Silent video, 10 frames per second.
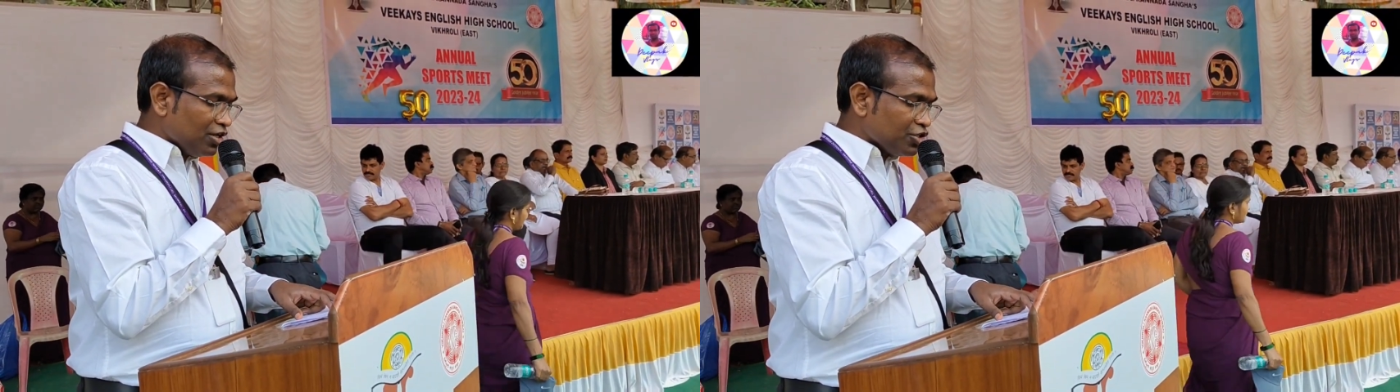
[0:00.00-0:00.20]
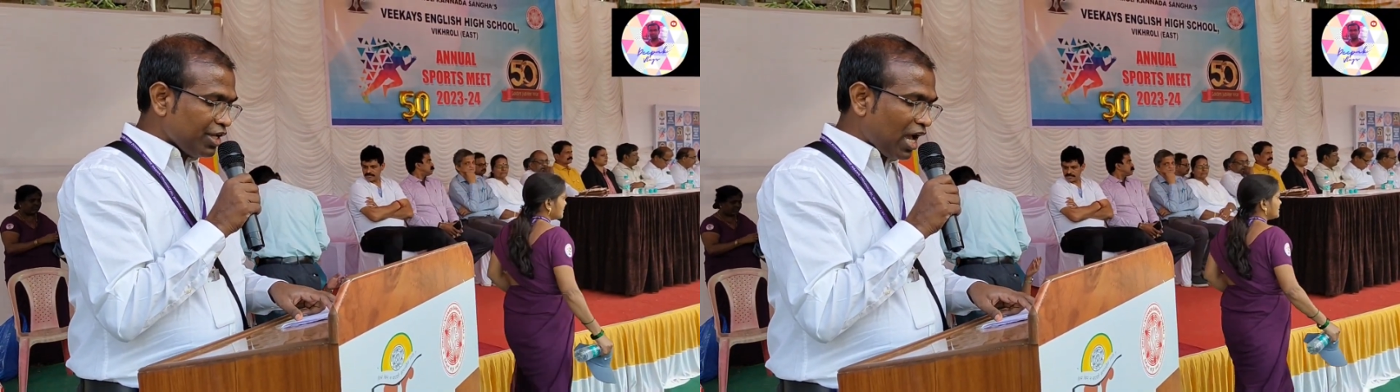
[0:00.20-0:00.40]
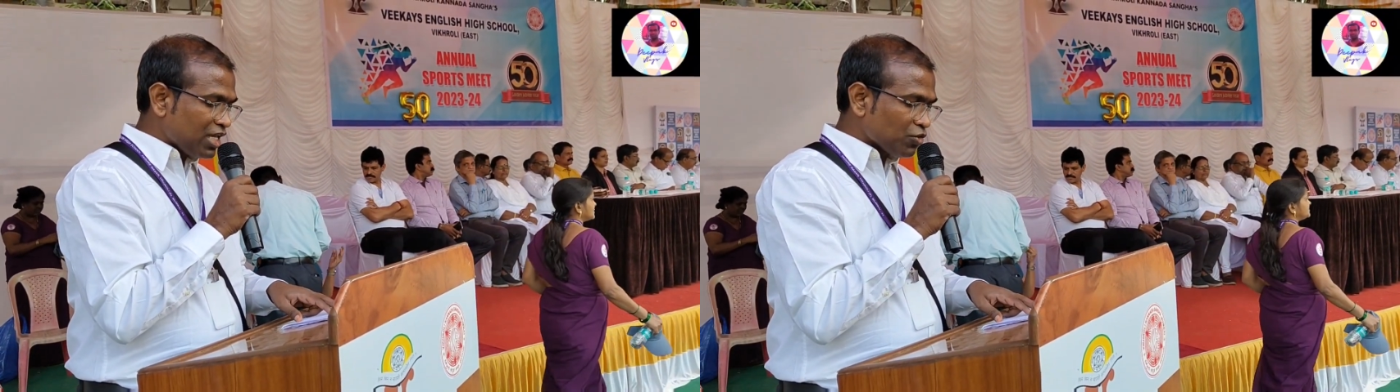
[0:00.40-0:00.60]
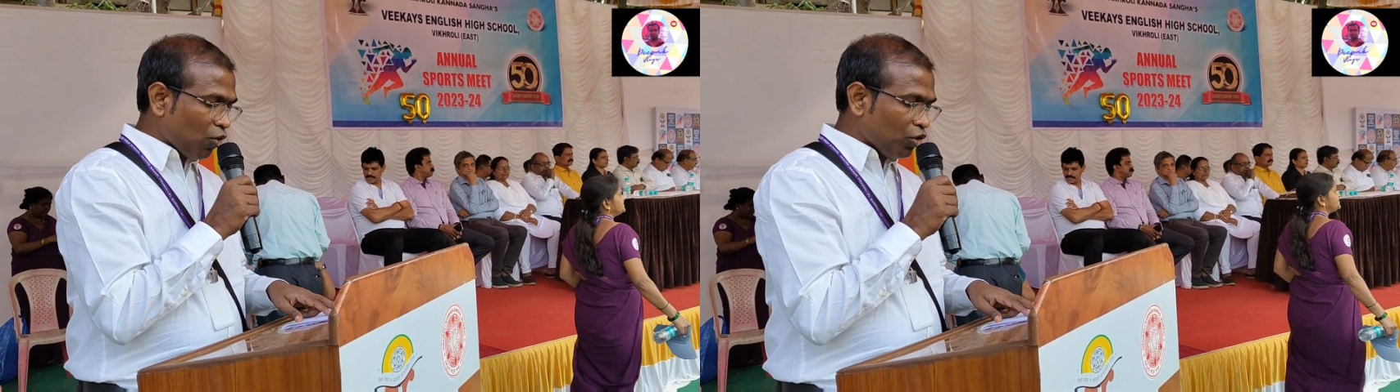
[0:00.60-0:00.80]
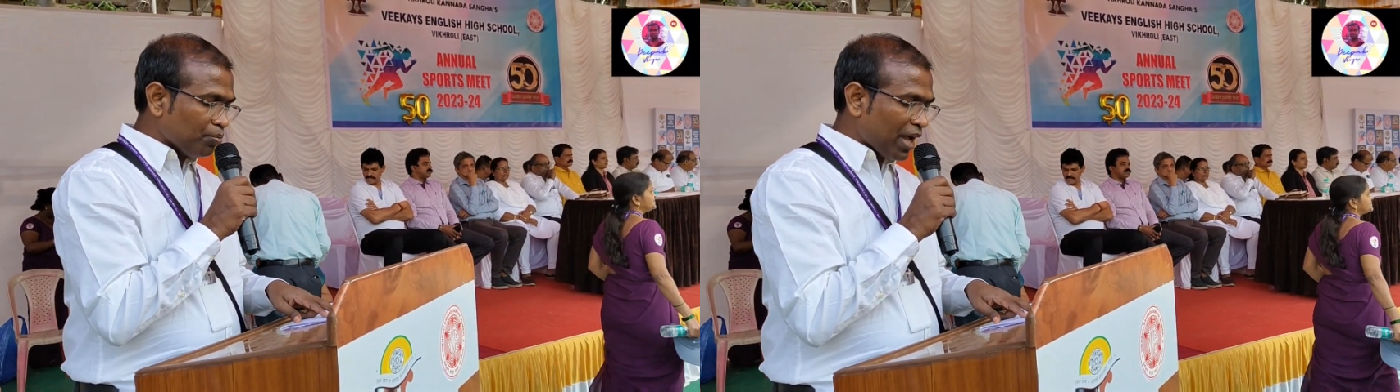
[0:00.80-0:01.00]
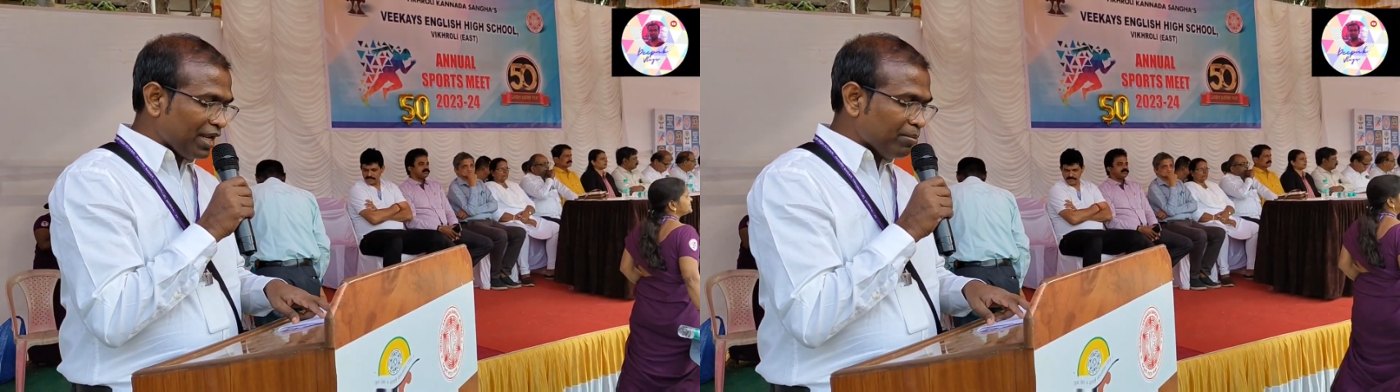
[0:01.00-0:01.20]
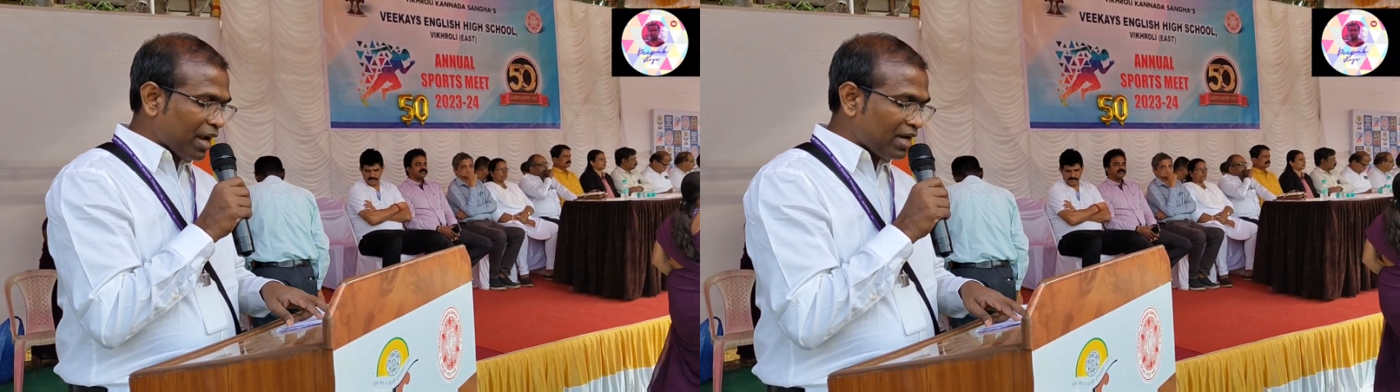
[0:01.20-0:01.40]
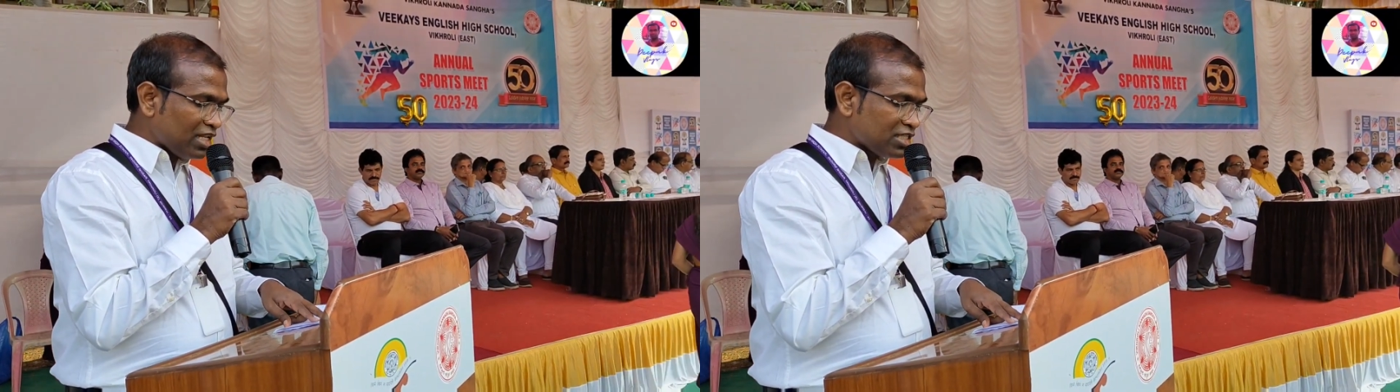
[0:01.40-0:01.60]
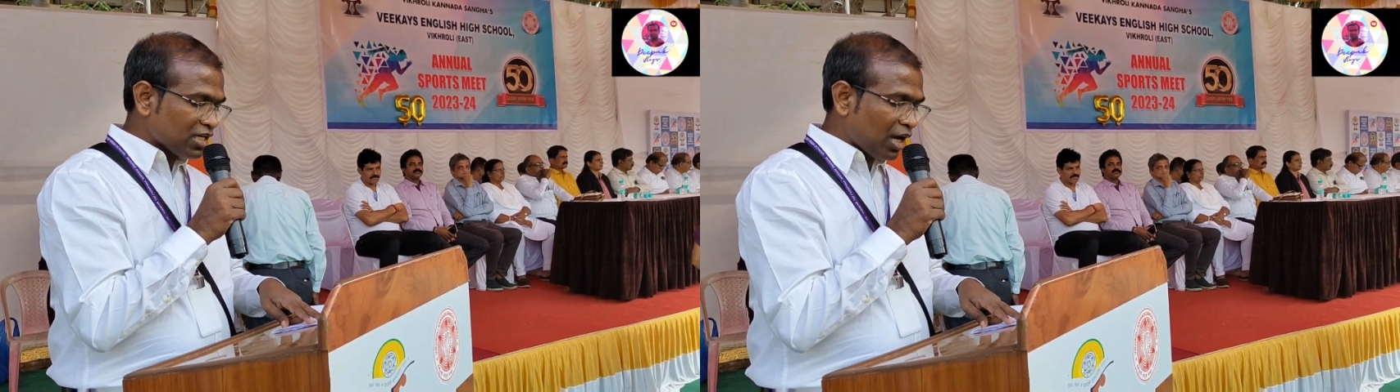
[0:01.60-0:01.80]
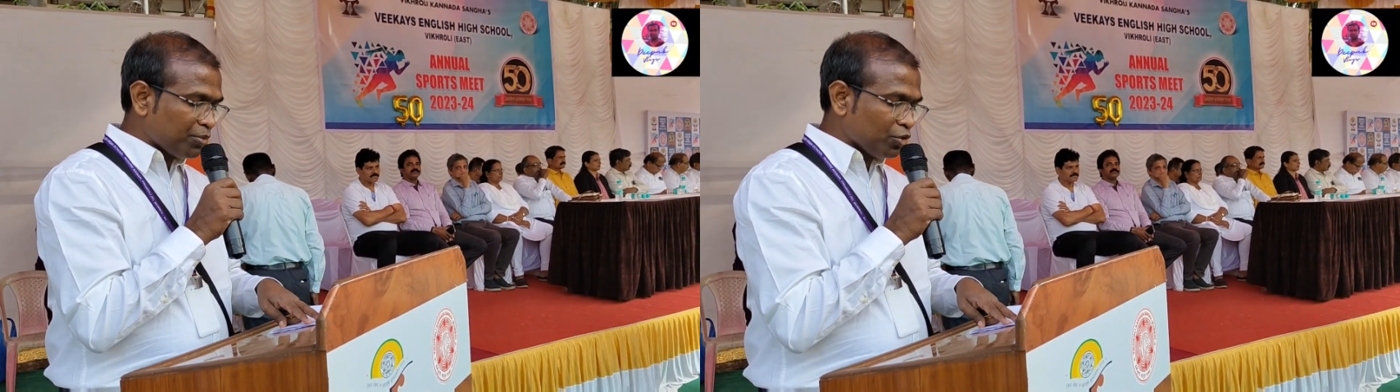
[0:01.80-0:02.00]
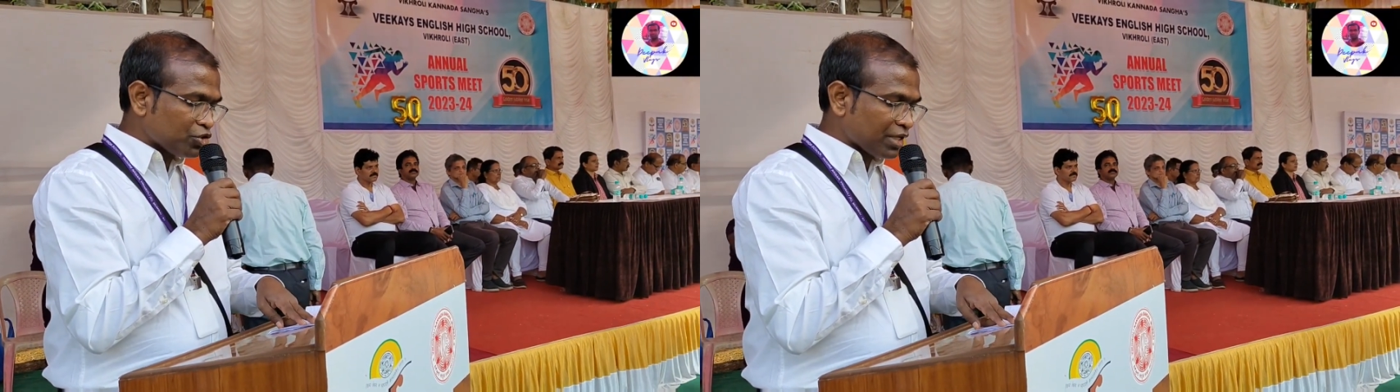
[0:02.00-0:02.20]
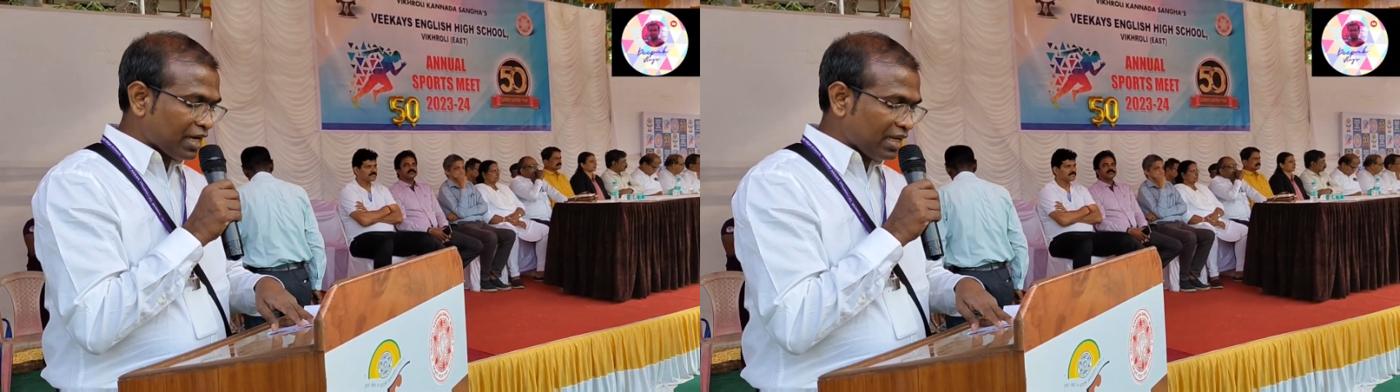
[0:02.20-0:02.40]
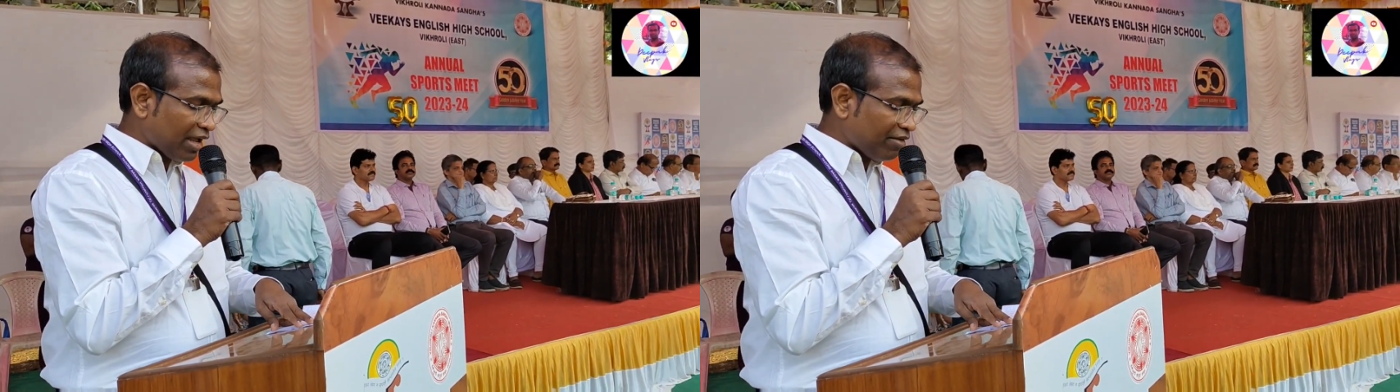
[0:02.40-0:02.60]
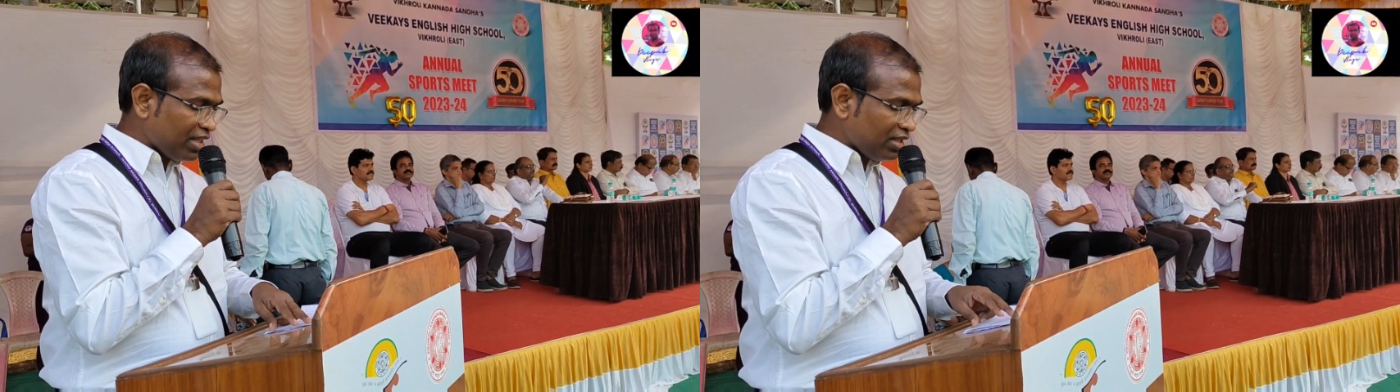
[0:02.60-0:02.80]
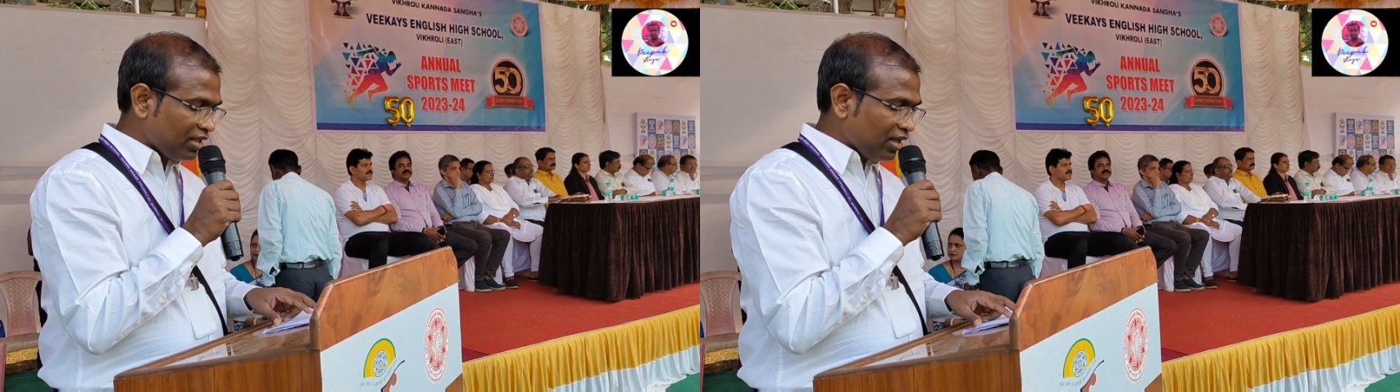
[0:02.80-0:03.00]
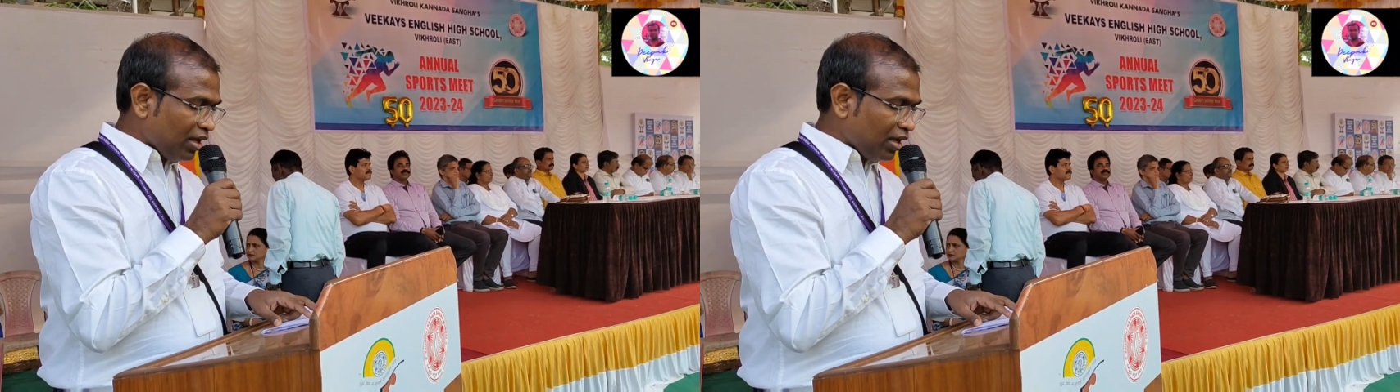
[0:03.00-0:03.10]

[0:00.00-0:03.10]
She has won many medals up to state level.